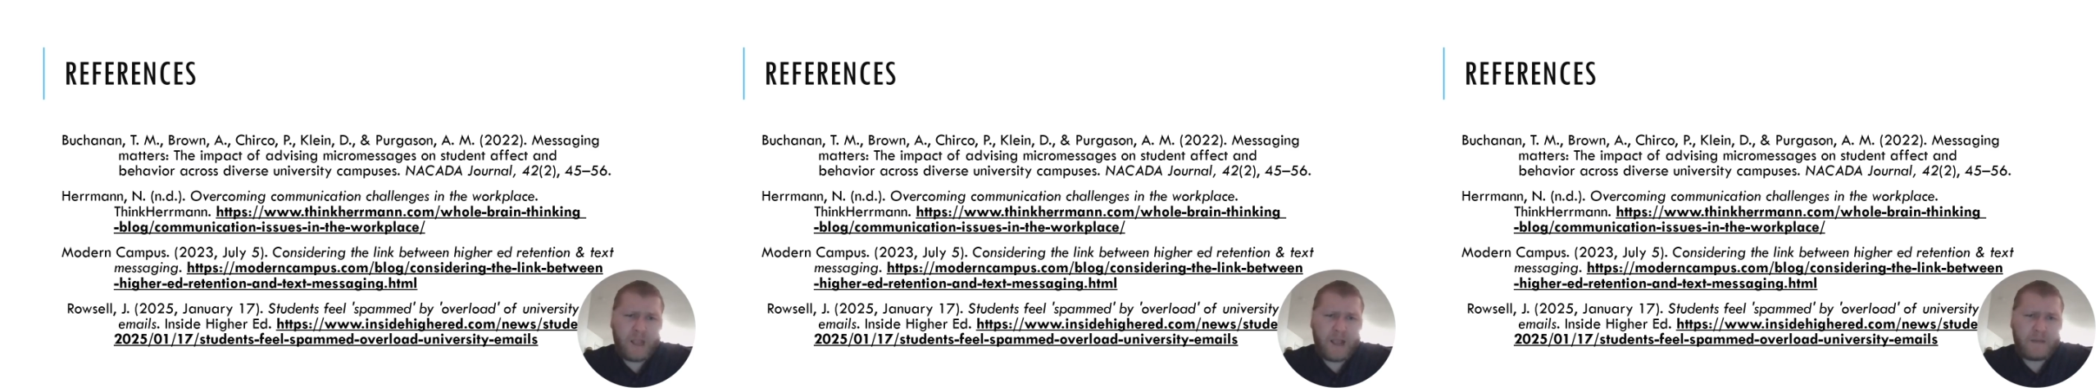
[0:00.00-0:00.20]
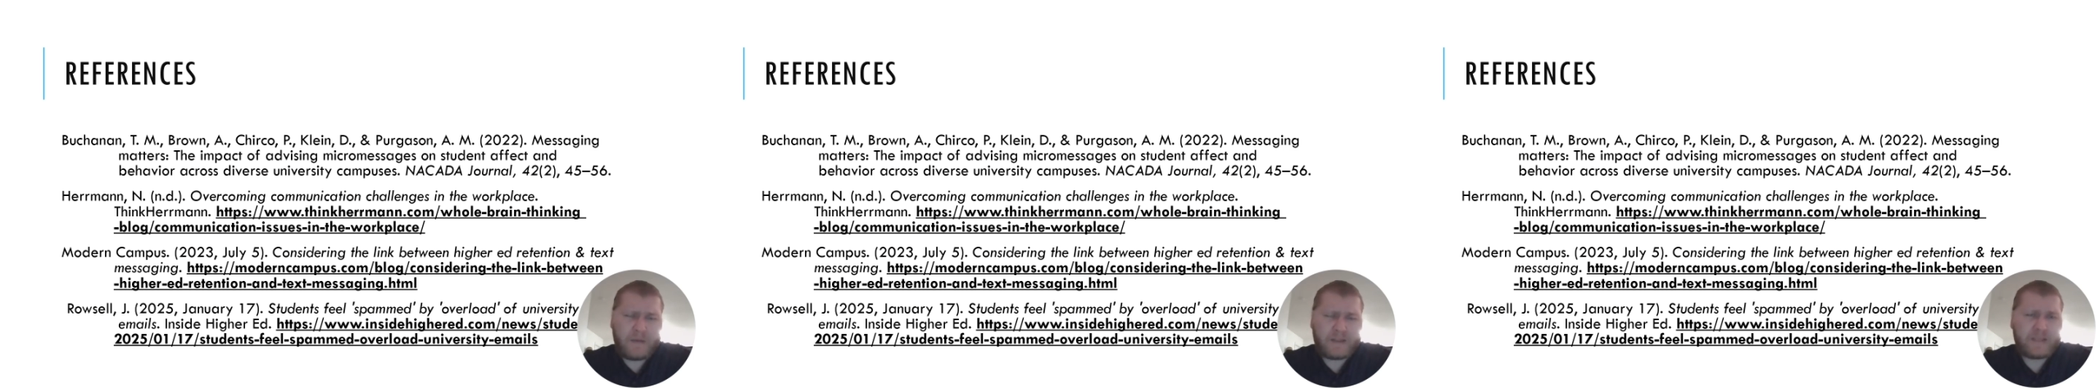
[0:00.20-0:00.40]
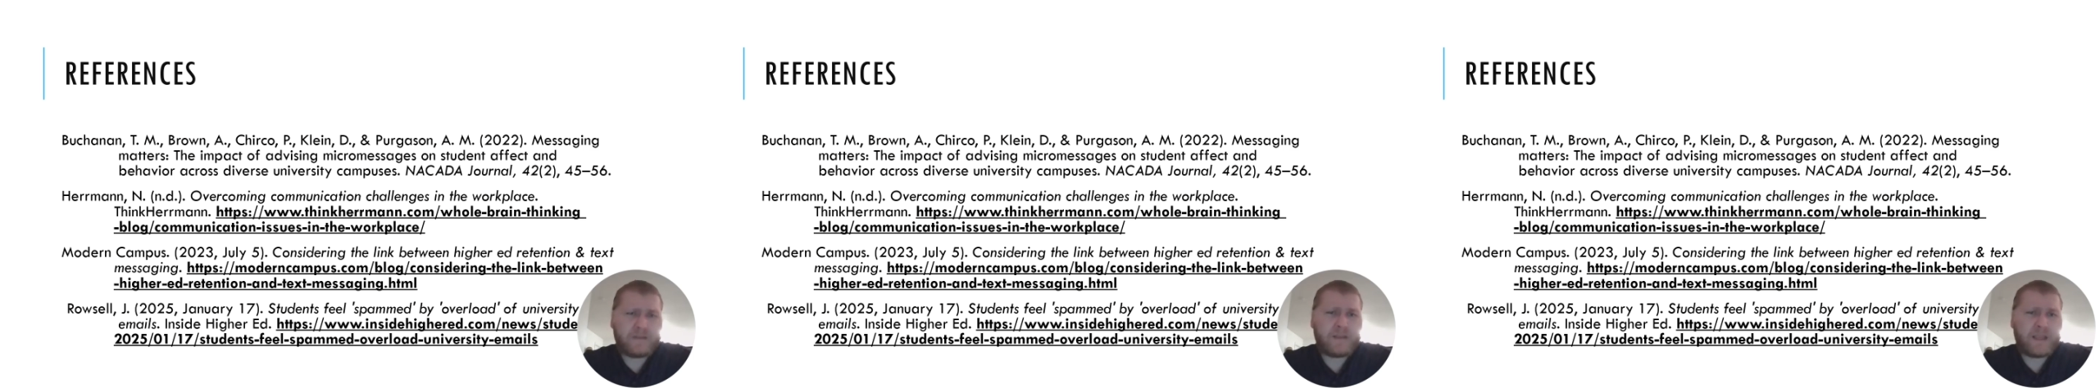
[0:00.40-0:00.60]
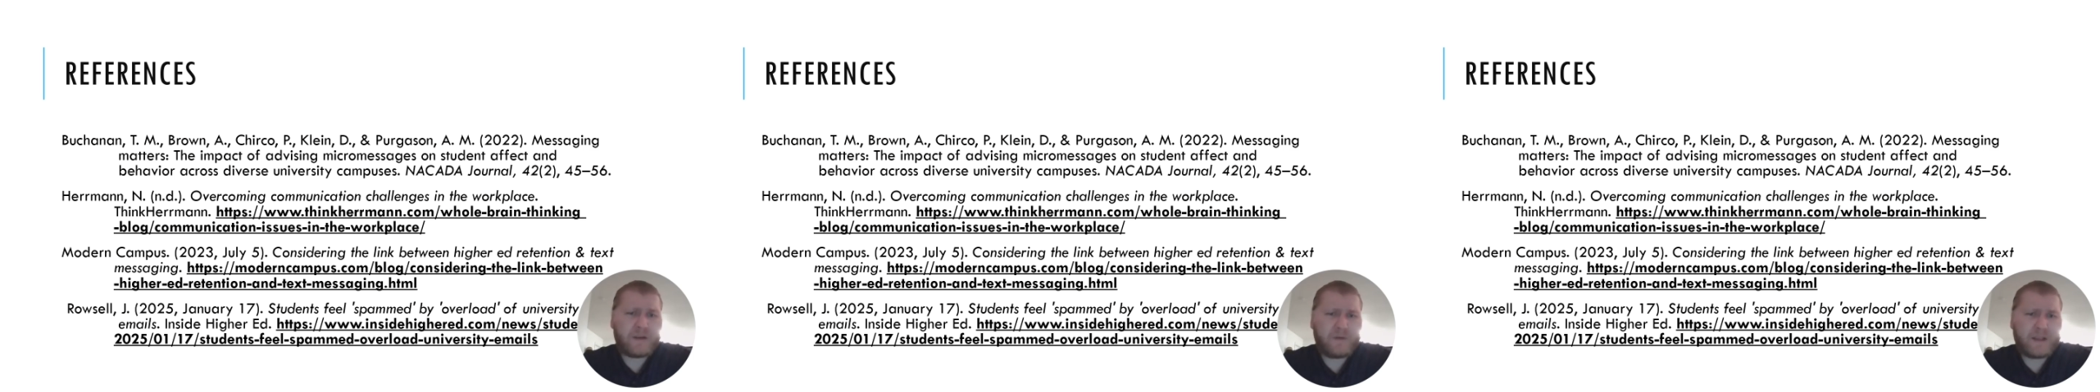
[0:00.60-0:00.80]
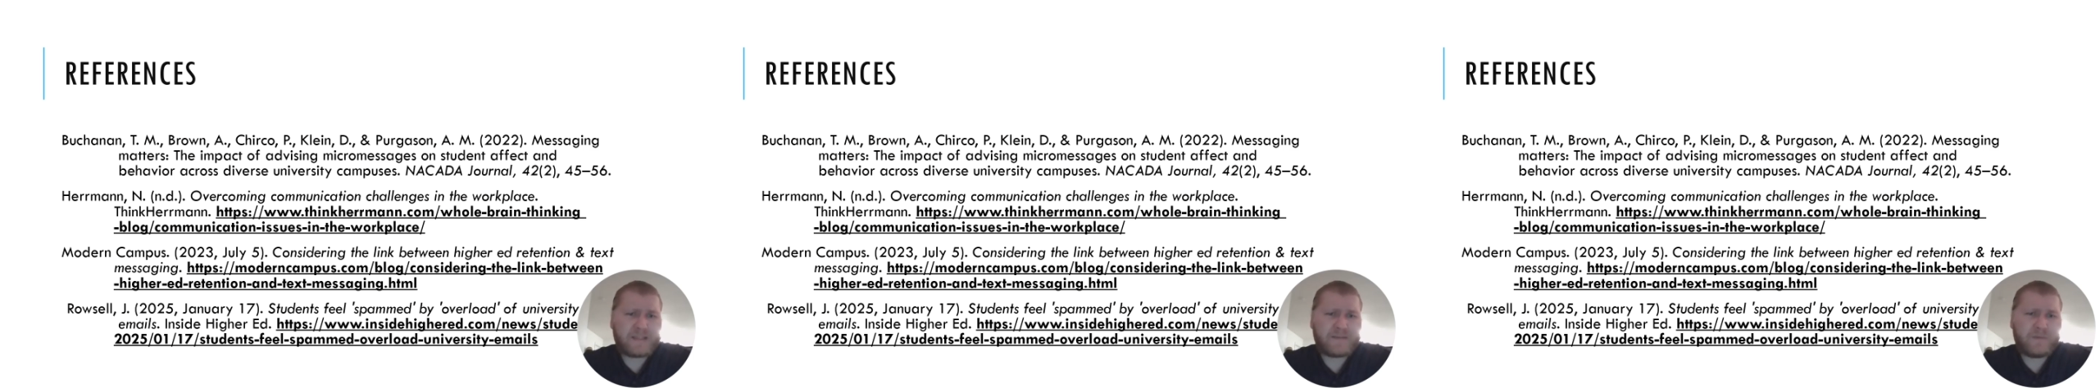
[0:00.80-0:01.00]
And then
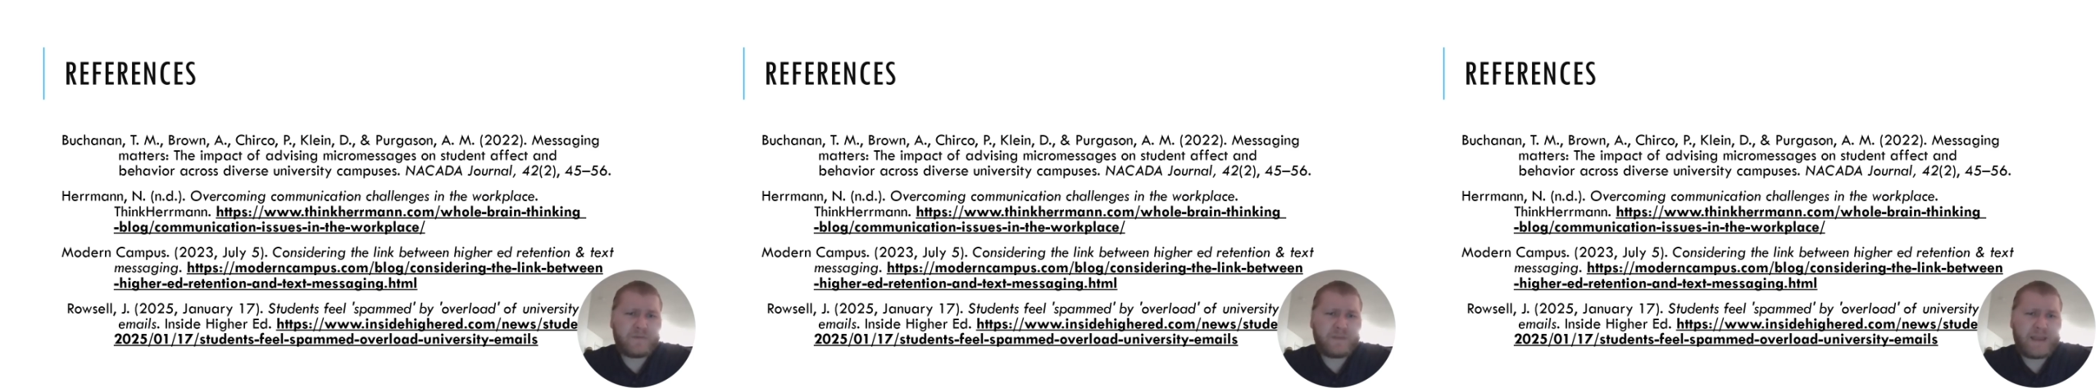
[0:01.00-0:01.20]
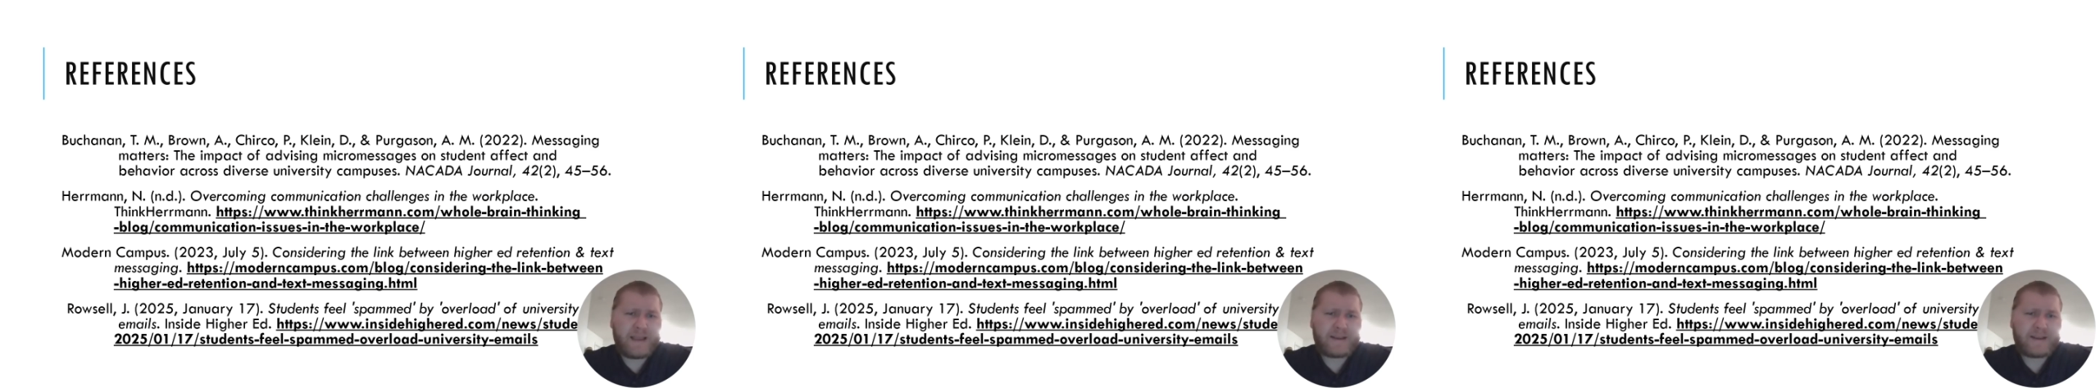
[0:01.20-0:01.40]
likewise, some of the